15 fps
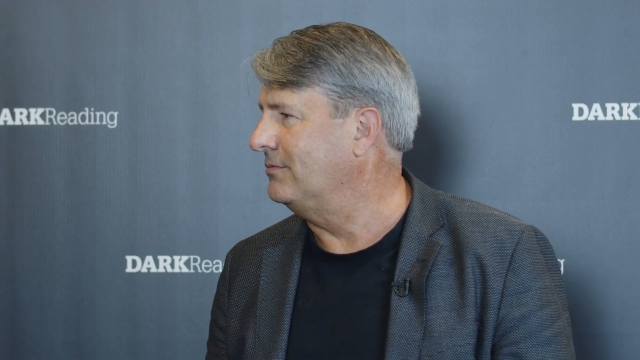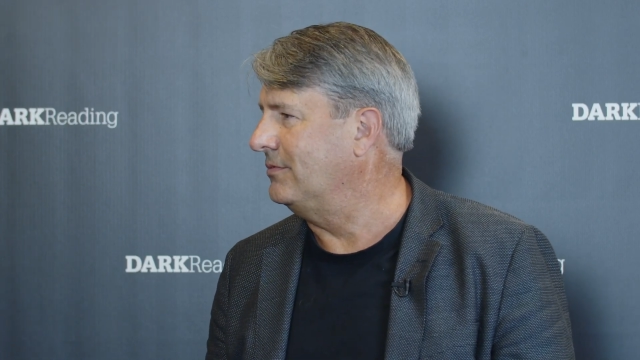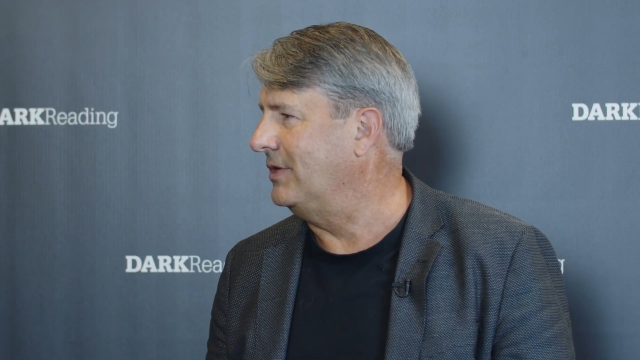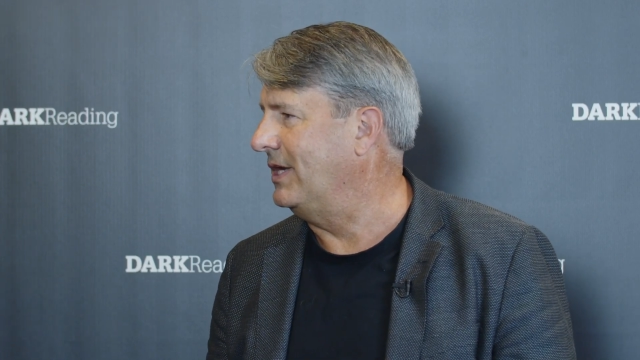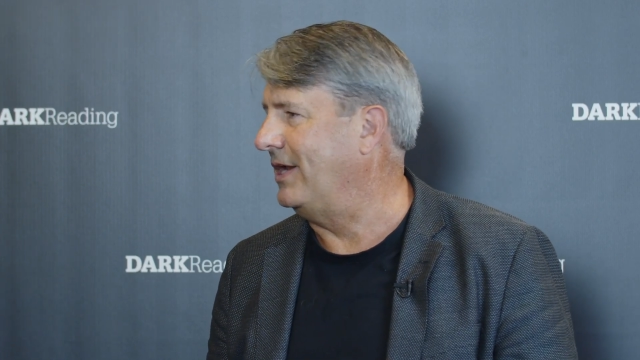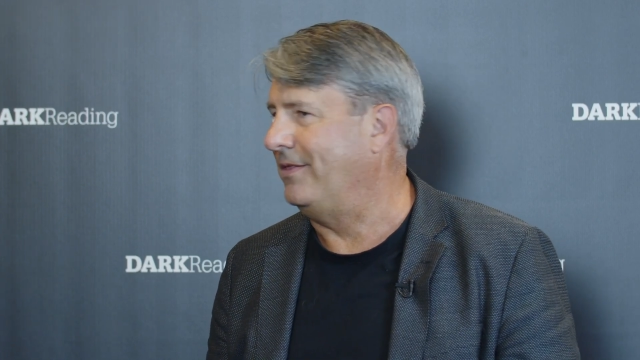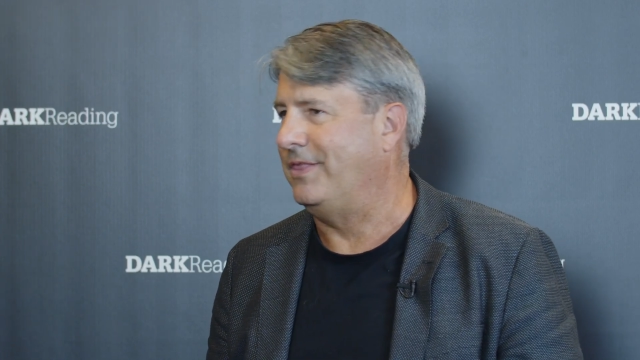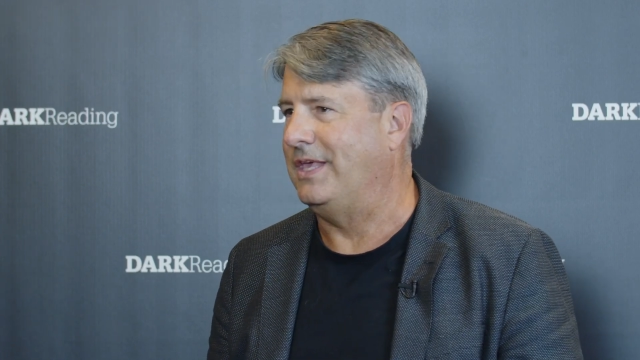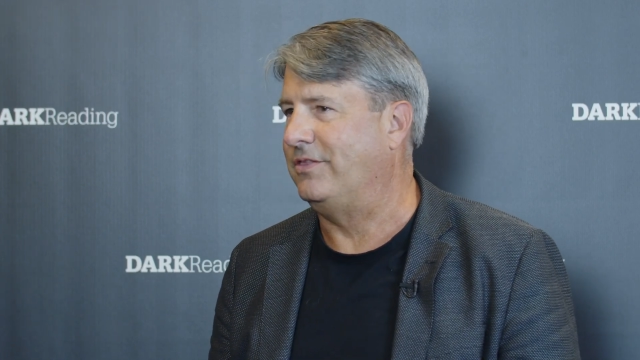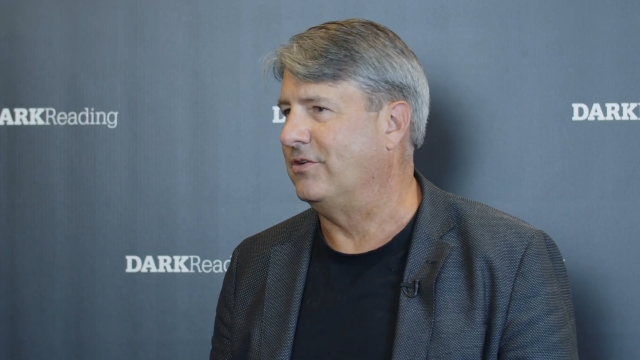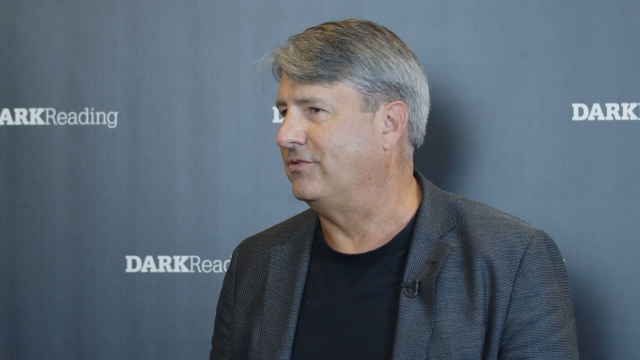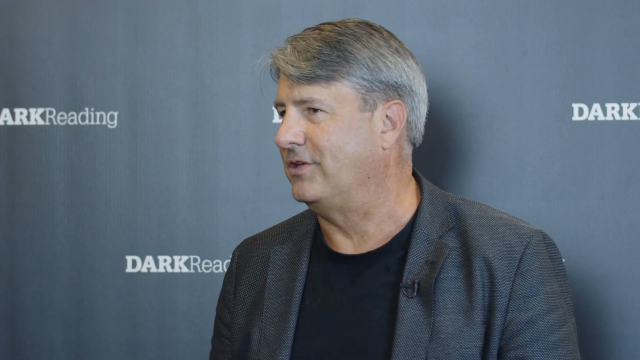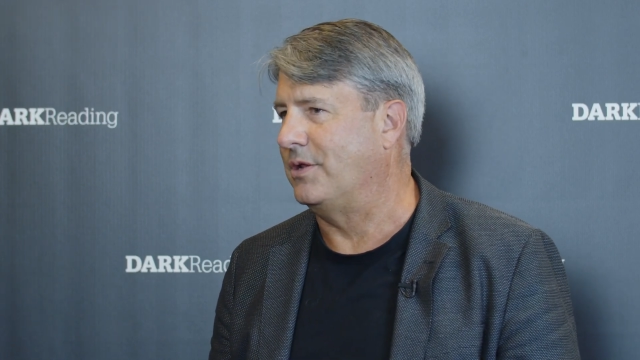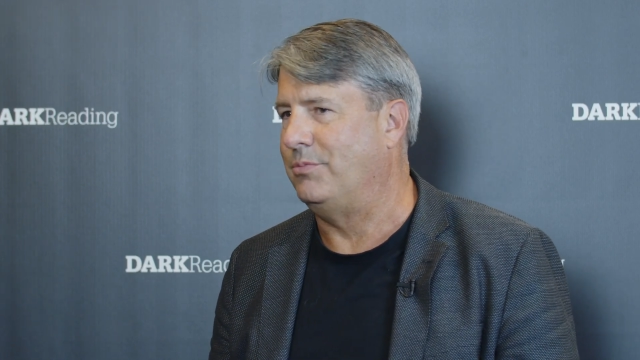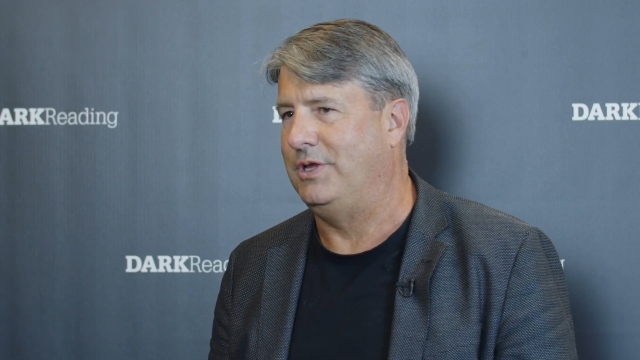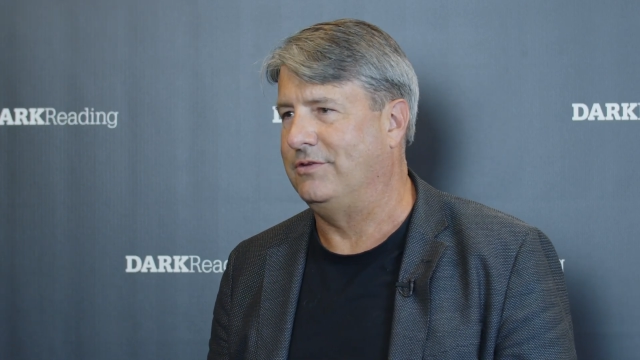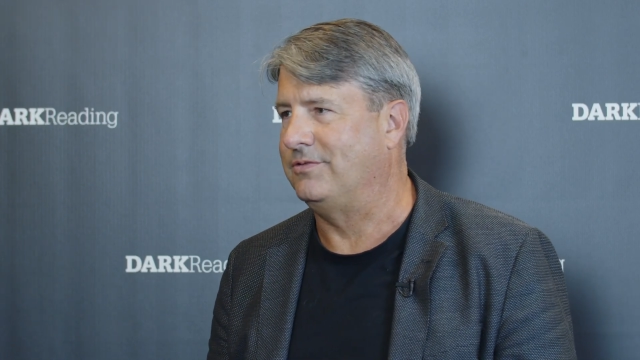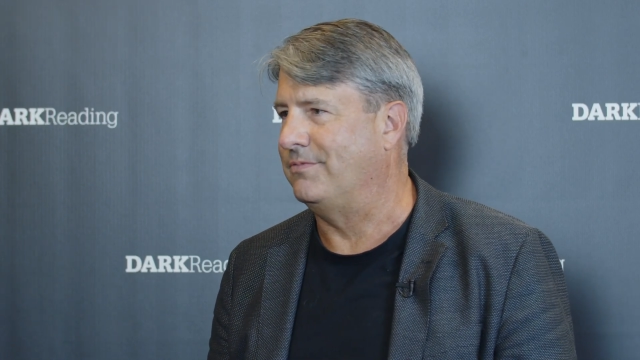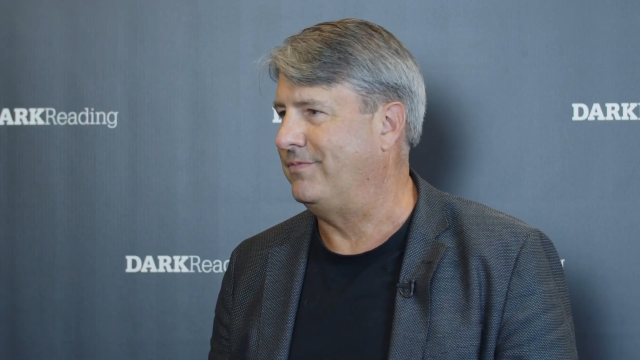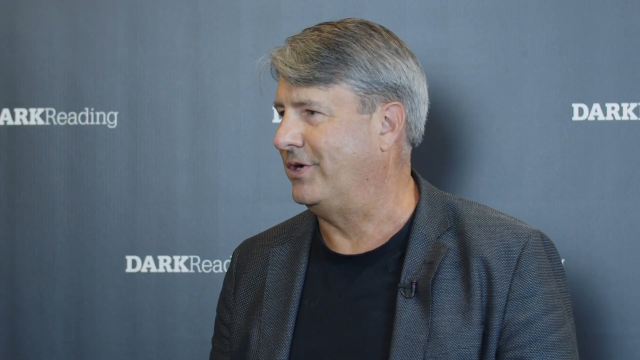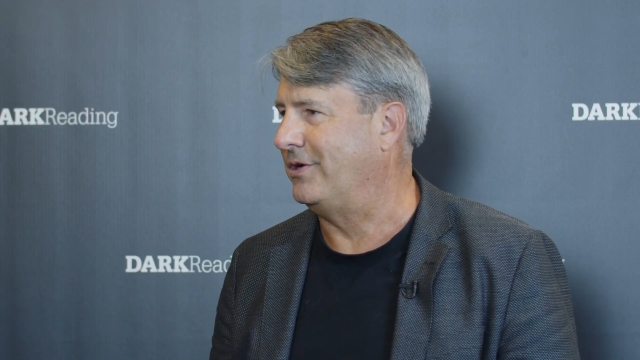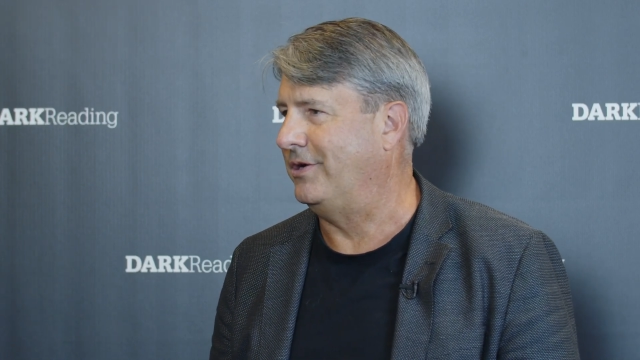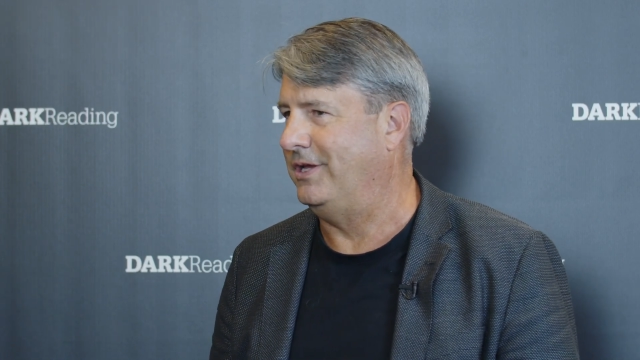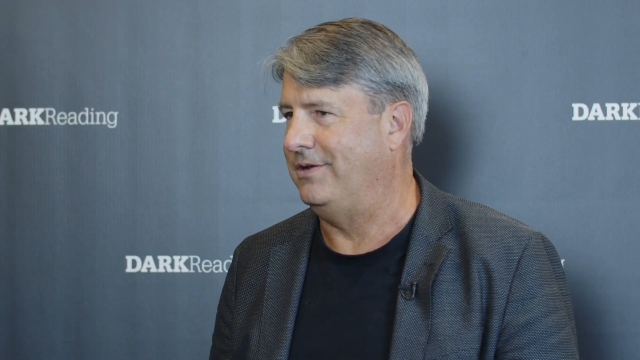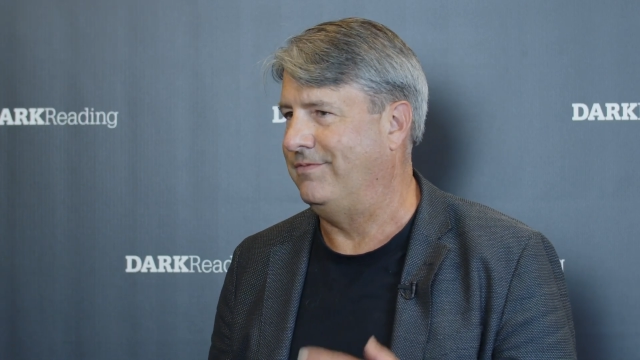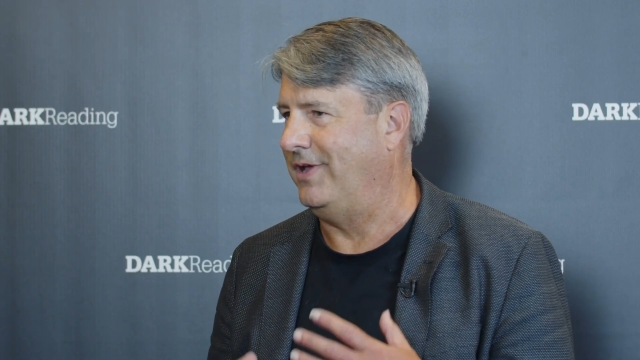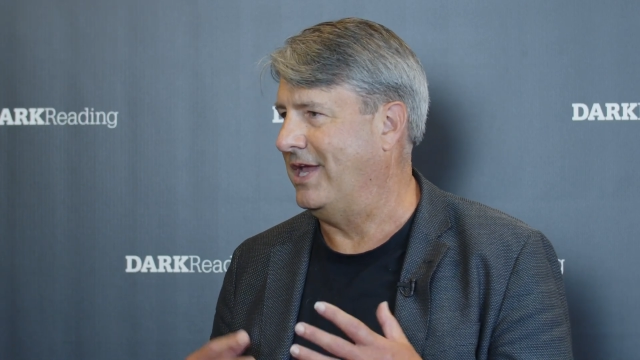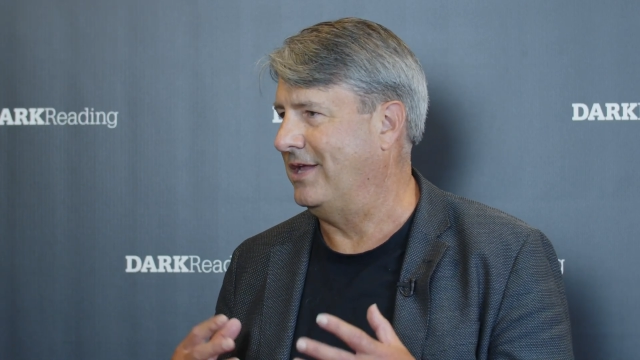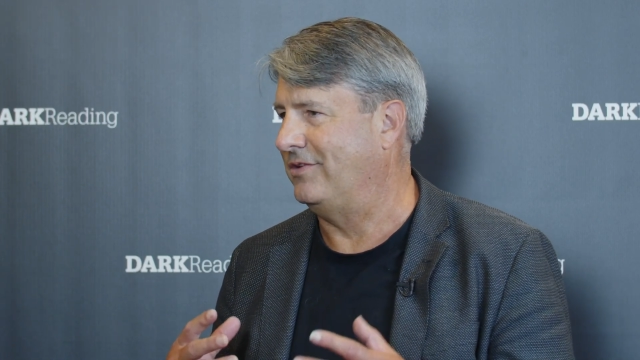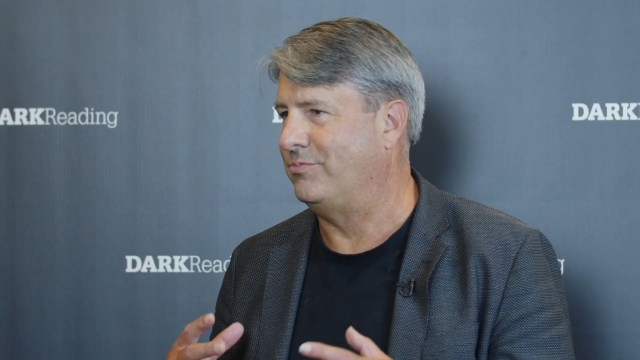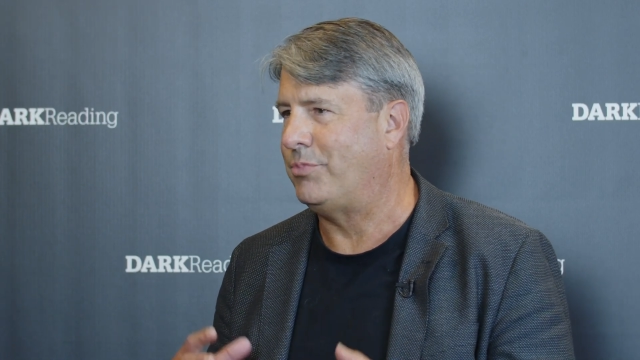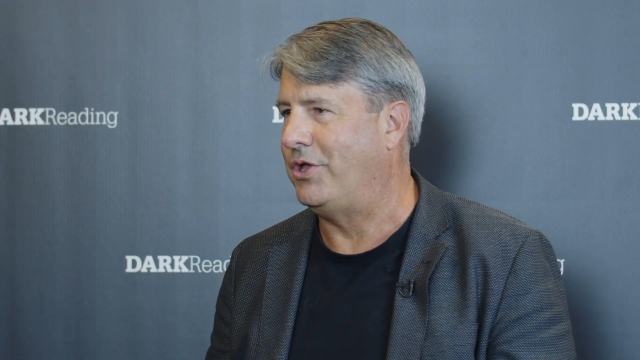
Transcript: and I think there's going to be some very advanced